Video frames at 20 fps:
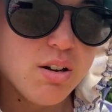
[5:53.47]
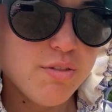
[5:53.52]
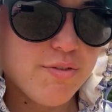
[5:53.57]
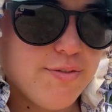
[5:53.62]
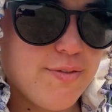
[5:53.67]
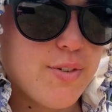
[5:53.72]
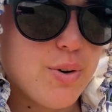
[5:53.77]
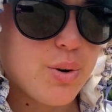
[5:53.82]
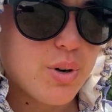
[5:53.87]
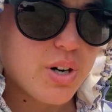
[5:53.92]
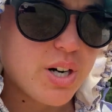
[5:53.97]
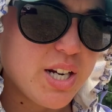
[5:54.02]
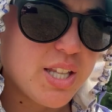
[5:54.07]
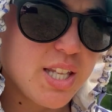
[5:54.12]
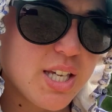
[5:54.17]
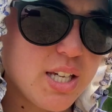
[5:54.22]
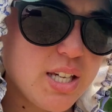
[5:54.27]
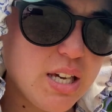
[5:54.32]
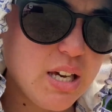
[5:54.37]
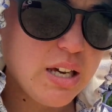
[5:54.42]
for, I
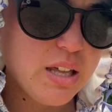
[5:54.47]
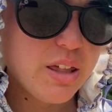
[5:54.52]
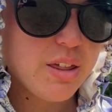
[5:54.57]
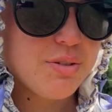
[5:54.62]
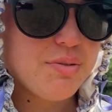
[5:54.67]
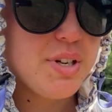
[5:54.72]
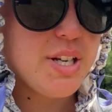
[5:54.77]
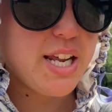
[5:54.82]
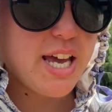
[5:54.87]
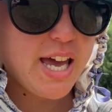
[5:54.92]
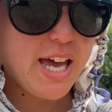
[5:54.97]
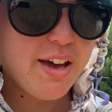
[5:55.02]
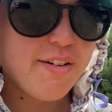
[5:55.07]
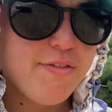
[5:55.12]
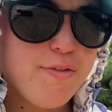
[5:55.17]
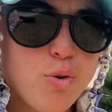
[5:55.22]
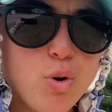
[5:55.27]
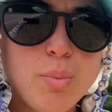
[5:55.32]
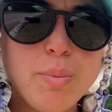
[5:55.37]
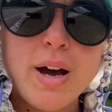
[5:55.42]
think, 3.5,
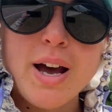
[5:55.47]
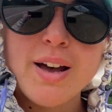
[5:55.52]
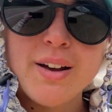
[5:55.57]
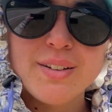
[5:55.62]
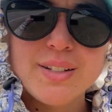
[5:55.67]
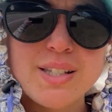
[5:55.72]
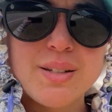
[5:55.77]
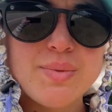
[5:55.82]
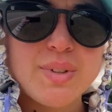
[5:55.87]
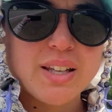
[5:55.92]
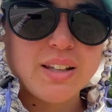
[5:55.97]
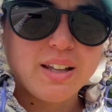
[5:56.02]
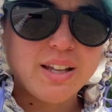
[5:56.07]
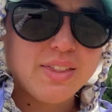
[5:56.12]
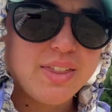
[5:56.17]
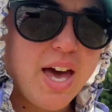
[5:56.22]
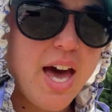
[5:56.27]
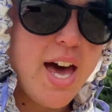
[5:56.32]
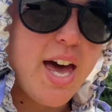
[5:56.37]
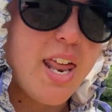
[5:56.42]
4 miles, something like
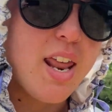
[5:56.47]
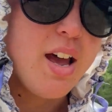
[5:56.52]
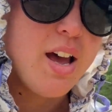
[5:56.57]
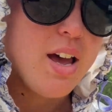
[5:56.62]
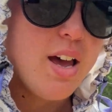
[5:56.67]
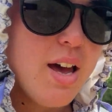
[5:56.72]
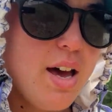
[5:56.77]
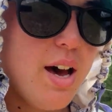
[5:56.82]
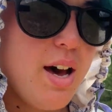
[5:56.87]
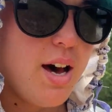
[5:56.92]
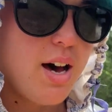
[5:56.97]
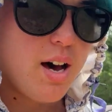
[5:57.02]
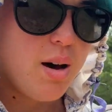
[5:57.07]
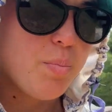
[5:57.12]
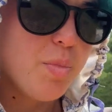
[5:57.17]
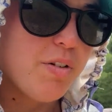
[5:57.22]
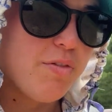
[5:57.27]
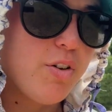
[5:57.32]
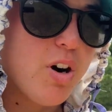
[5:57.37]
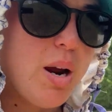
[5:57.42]
that,
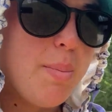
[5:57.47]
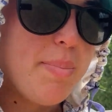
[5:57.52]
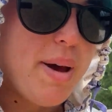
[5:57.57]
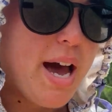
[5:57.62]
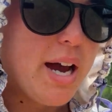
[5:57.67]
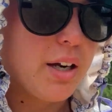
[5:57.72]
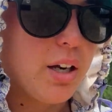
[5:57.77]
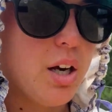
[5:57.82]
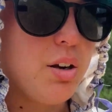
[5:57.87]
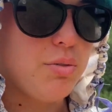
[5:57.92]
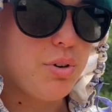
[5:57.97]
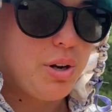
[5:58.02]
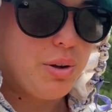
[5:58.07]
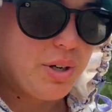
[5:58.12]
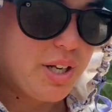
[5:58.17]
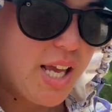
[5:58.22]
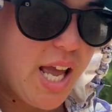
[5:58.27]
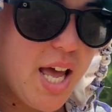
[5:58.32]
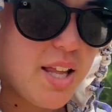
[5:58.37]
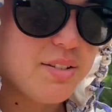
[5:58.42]
before I'm back on the road
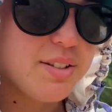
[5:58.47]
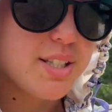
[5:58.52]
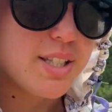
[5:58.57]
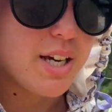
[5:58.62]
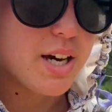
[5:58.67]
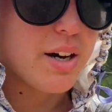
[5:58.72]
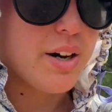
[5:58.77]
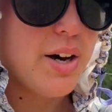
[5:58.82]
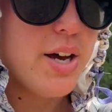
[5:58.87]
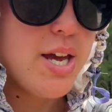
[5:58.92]
again. So